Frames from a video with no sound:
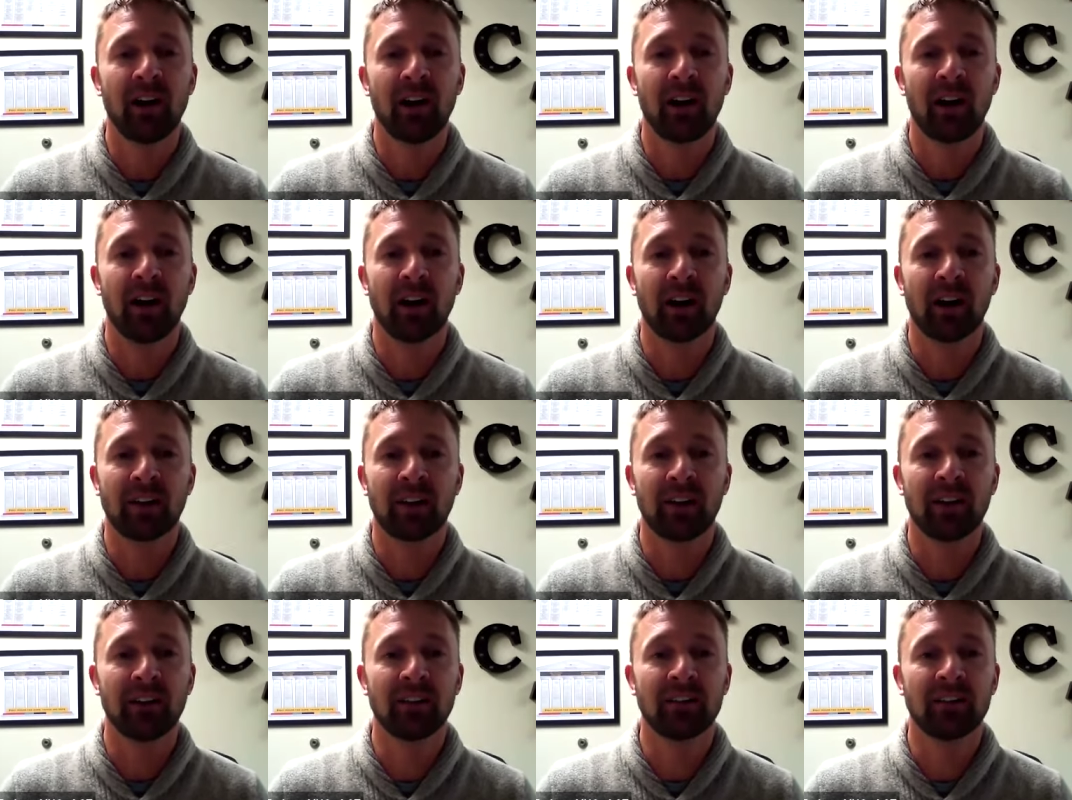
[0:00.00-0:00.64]
uh,
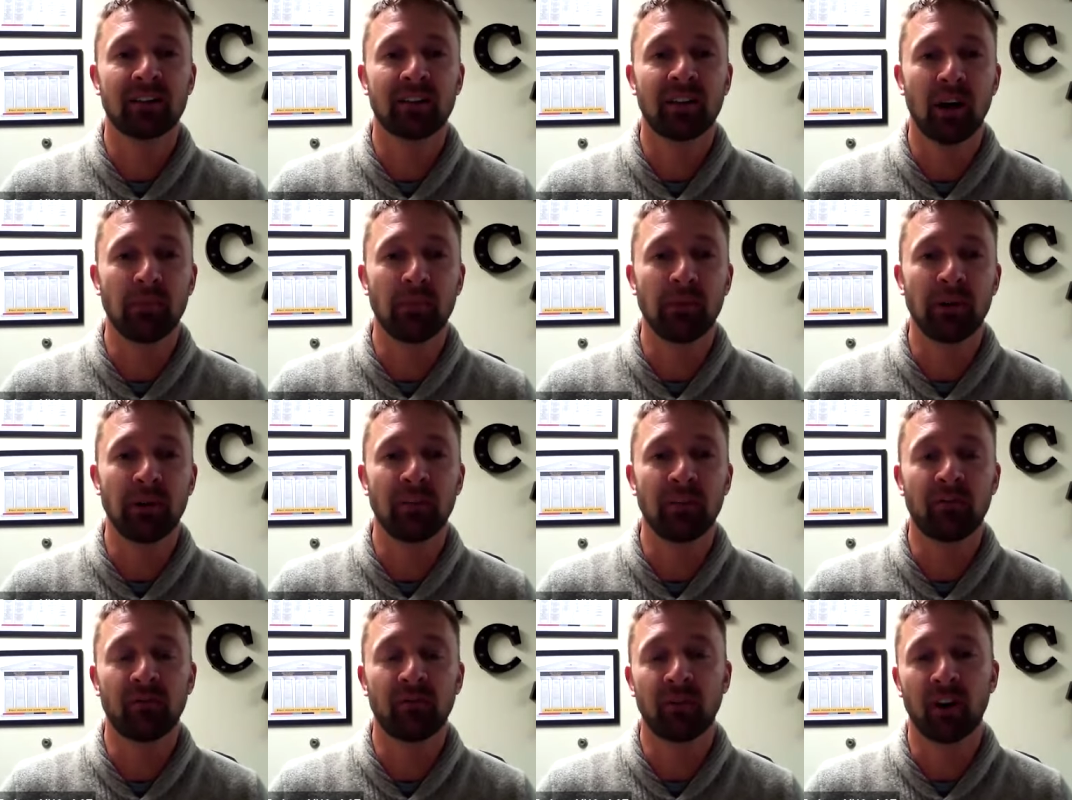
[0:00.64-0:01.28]
kids
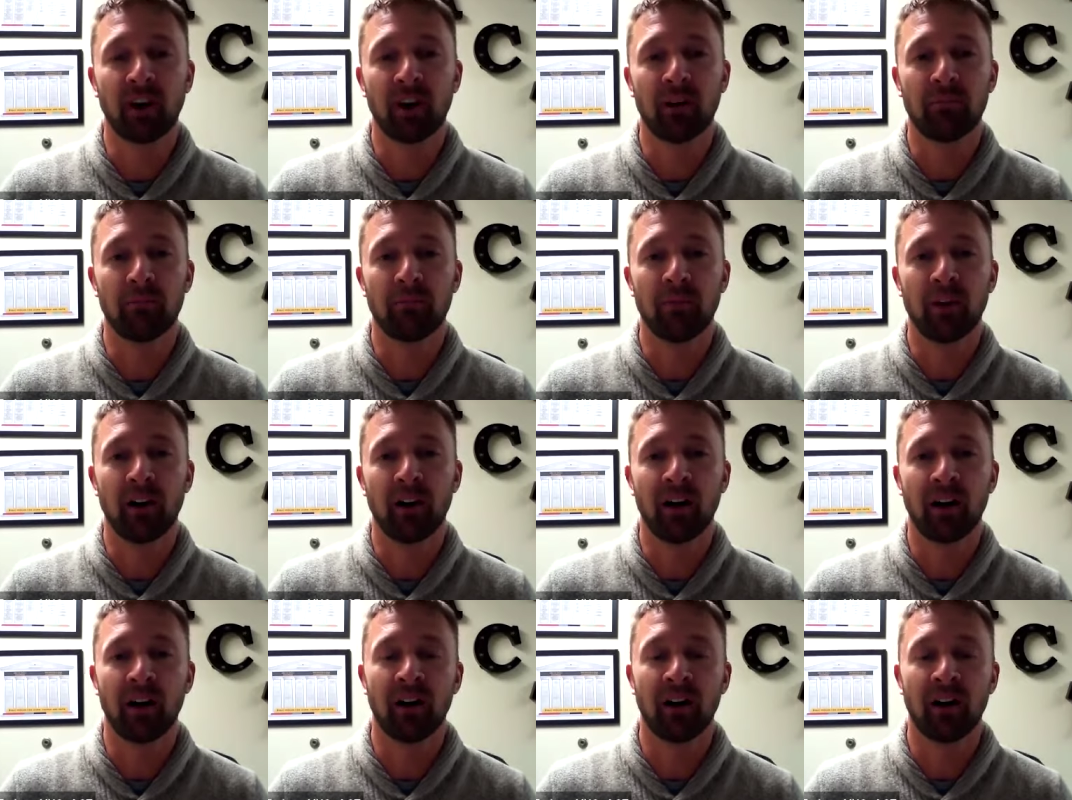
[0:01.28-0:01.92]
coming from
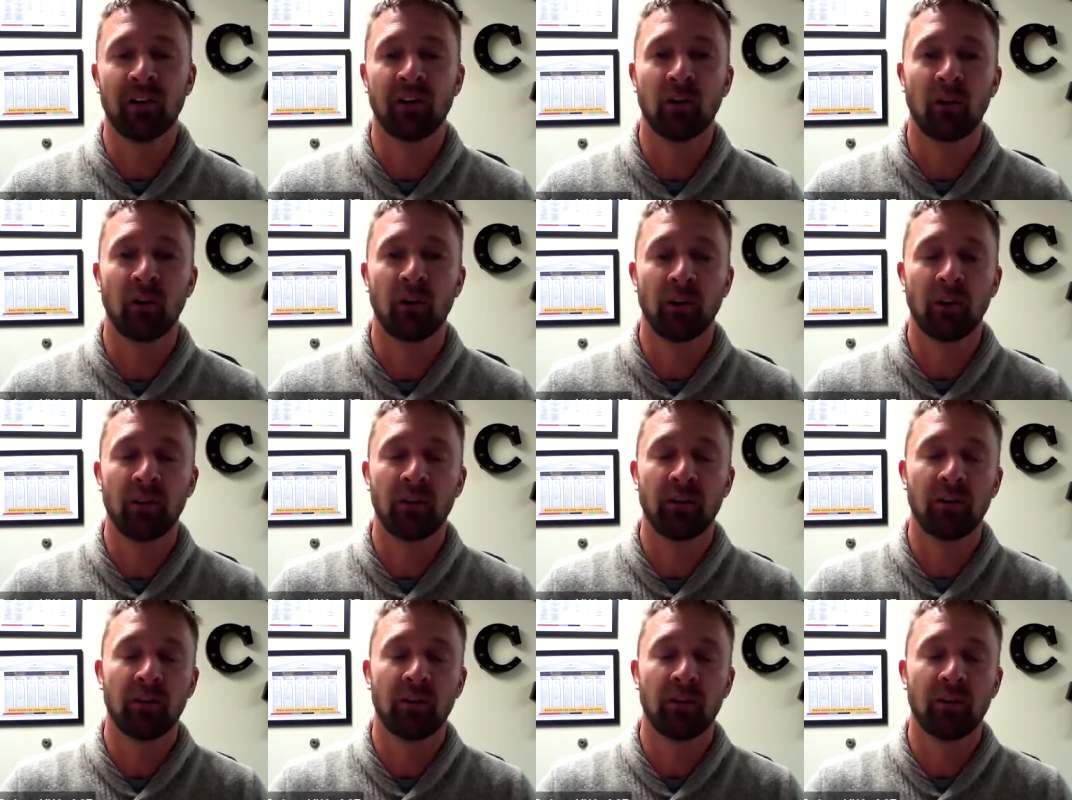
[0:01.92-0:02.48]
uh, you know